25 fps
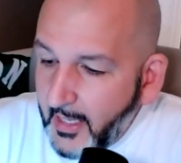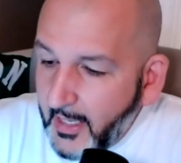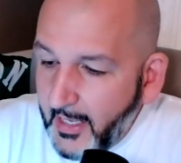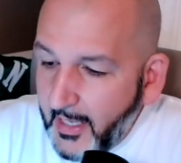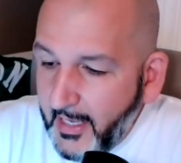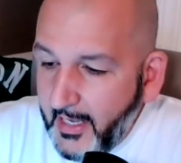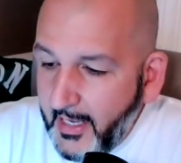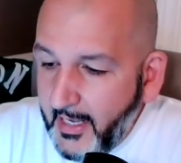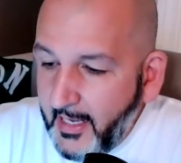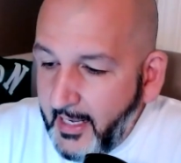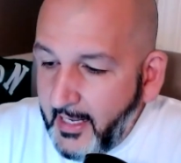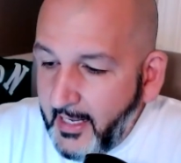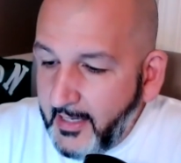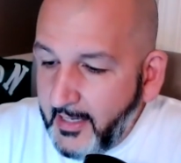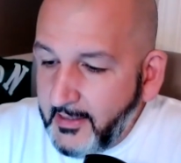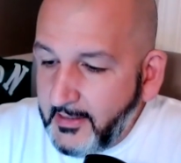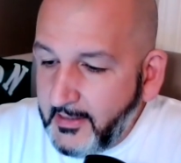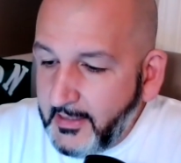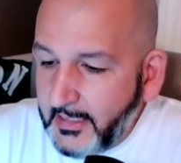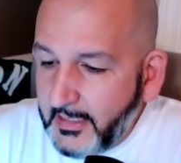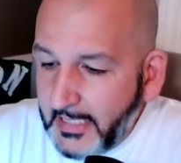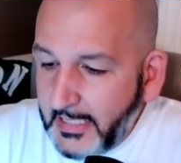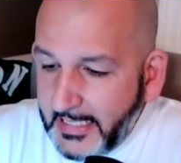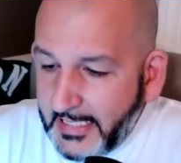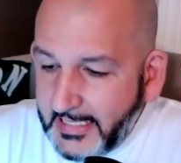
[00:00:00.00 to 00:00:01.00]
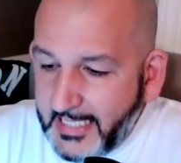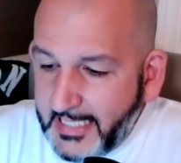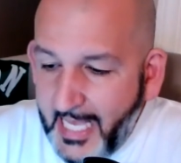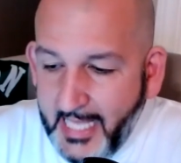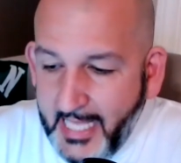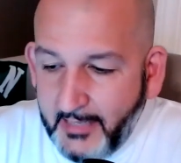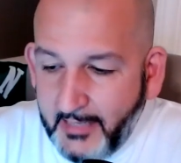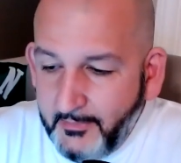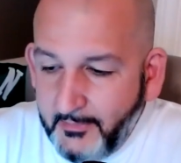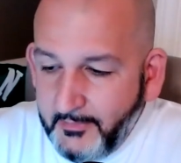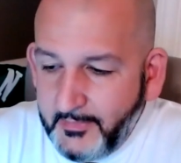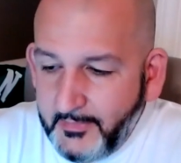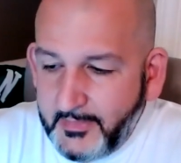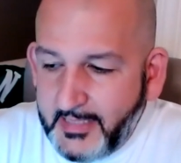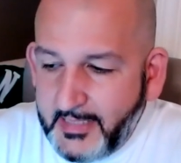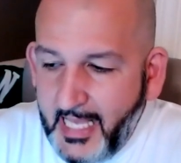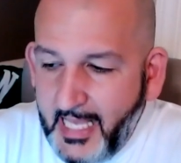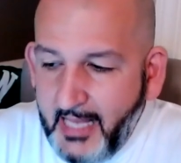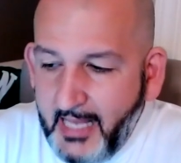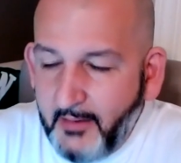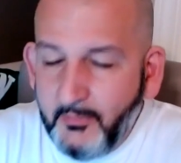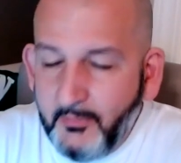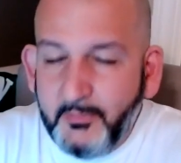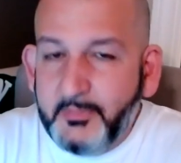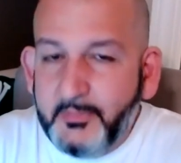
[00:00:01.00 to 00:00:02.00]
And, like, Tatum
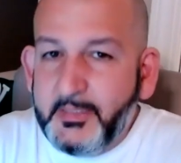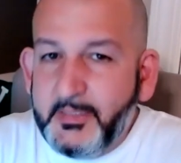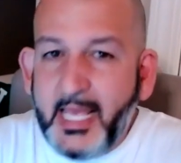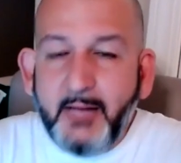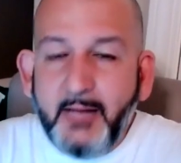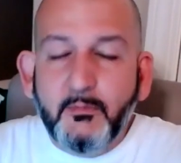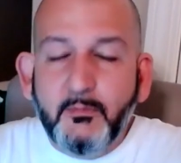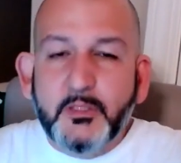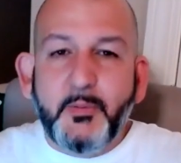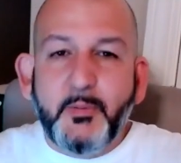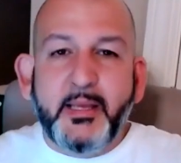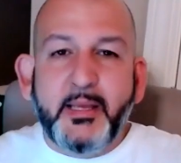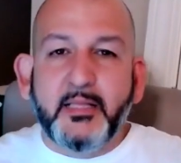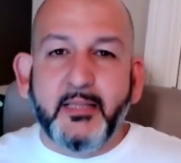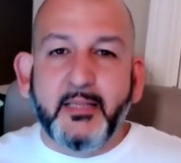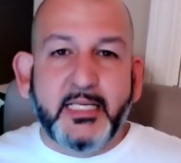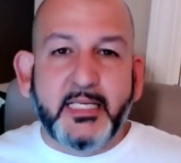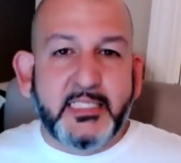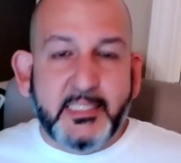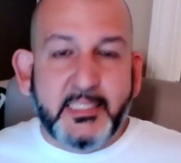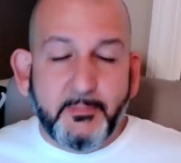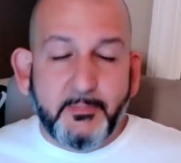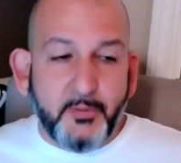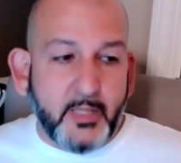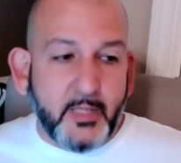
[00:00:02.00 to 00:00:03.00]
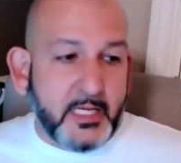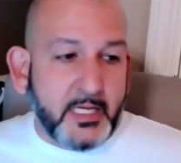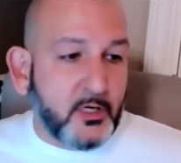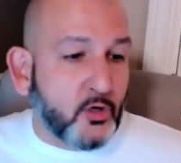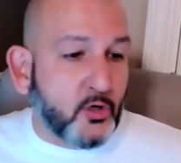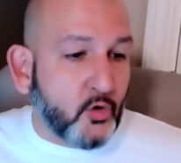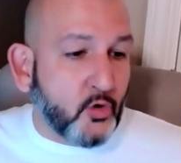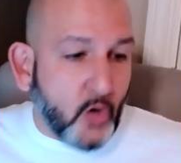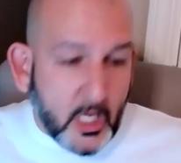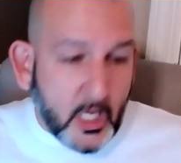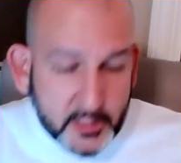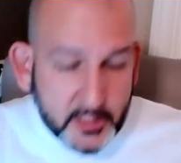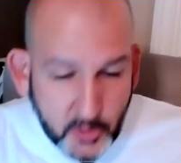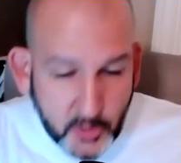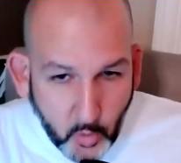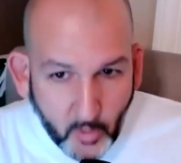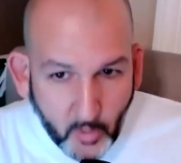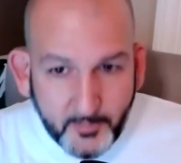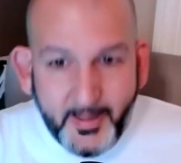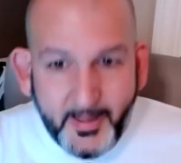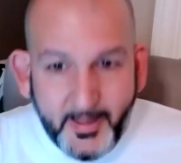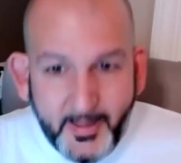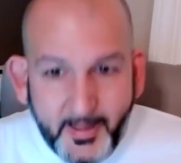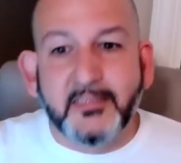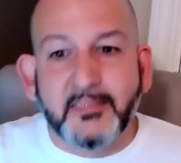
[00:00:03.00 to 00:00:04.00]
was making, like, simple, like,
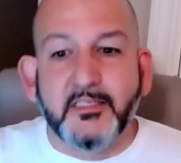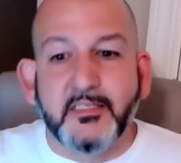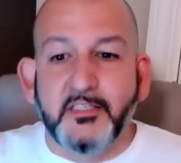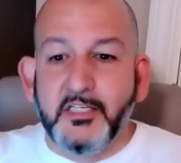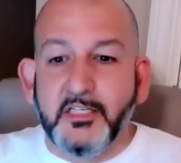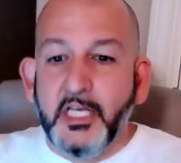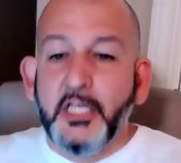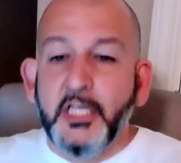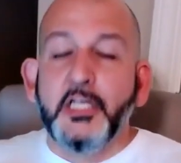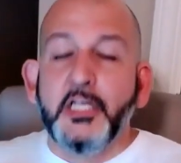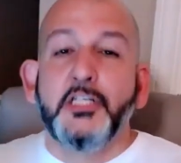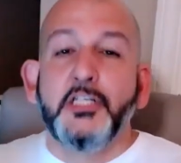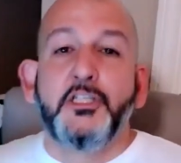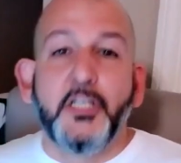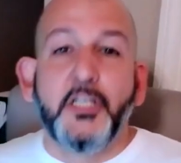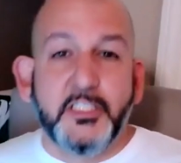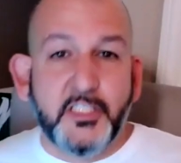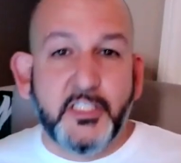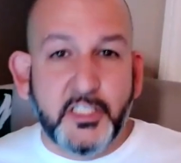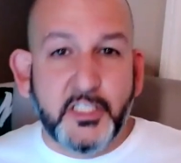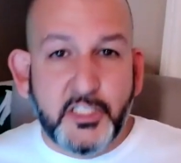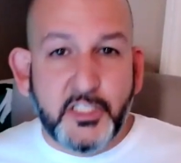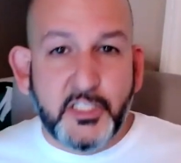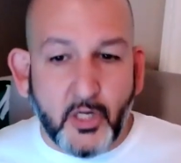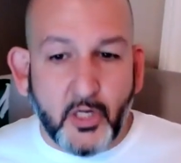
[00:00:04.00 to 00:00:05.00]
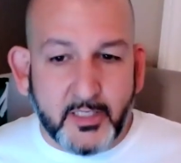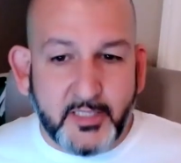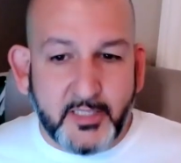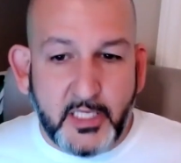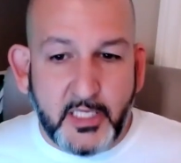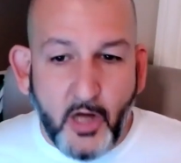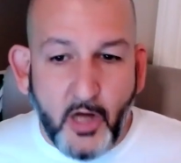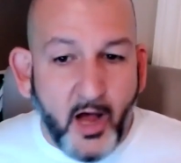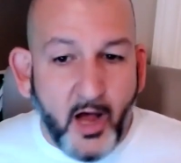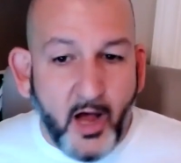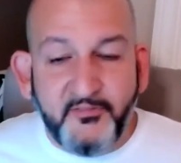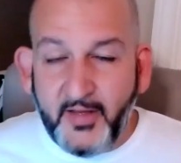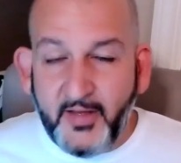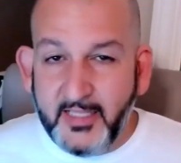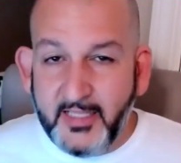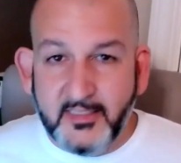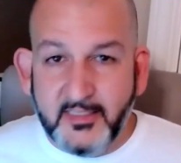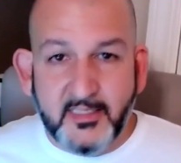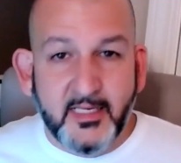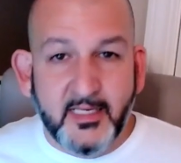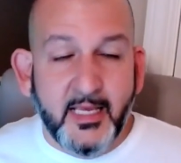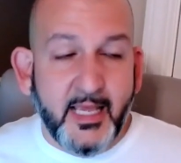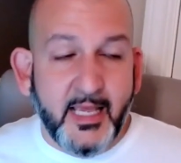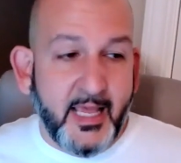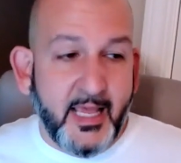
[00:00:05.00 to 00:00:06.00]
cross-court passes just to start the
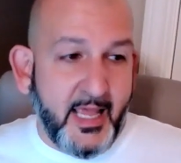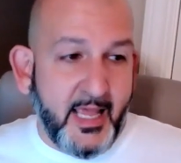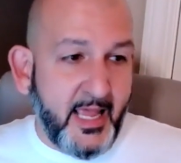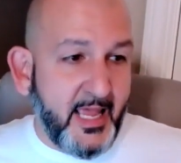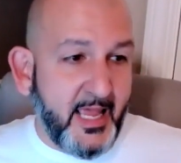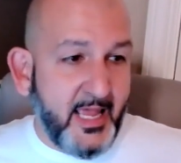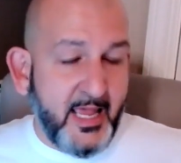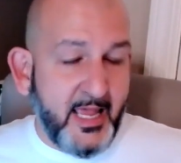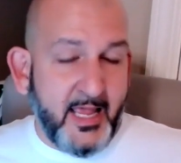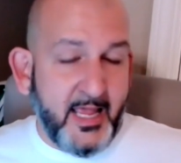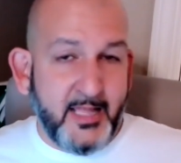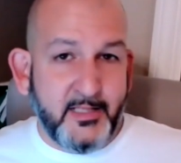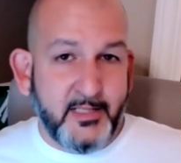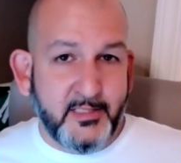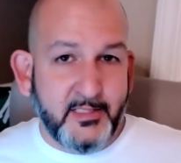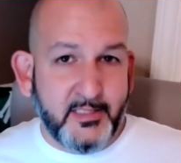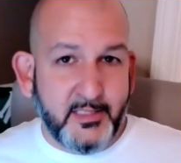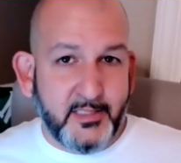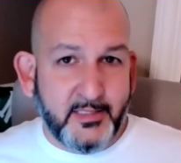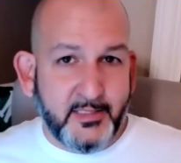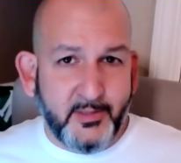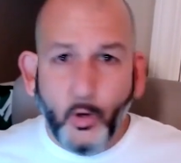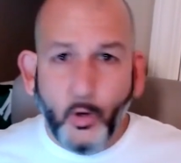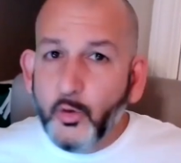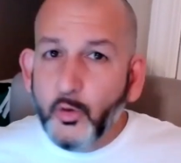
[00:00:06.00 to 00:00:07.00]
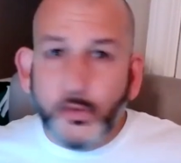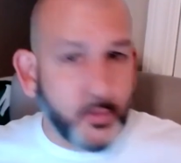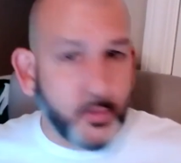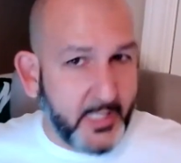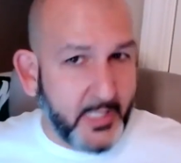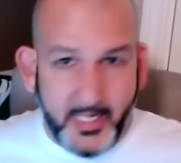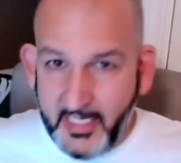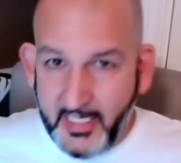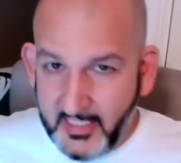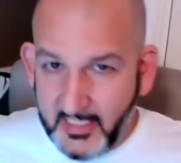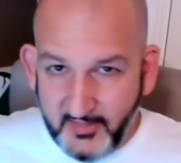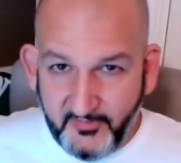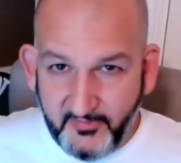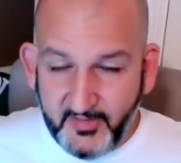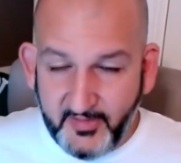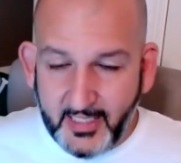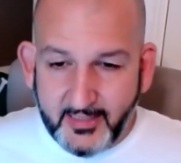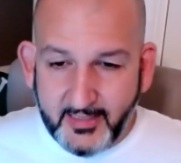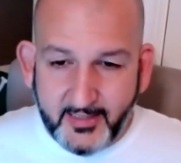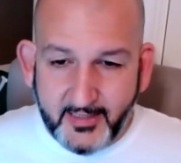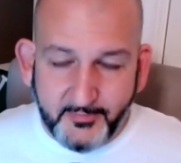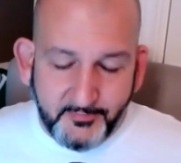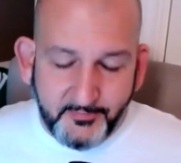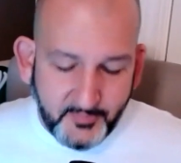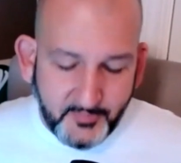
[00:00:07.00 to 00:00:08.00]
offense. And those were getting
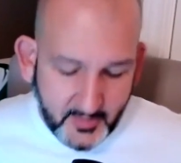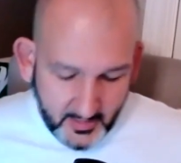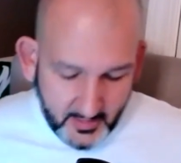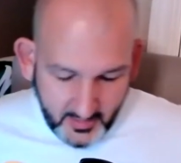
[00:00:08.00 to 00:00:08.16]
deflected.